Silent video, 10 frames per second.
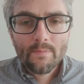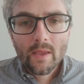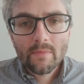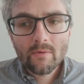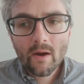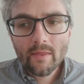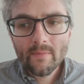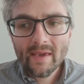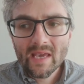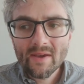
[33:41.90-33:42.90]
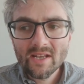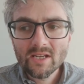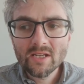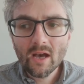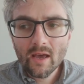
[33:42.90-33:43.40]
but rather being committed to
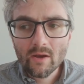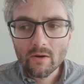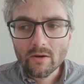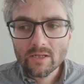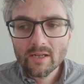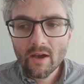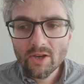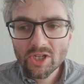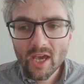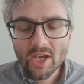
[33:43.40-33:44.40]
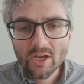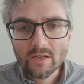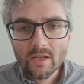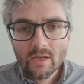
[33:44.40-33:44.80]
dialogue, to negotiation,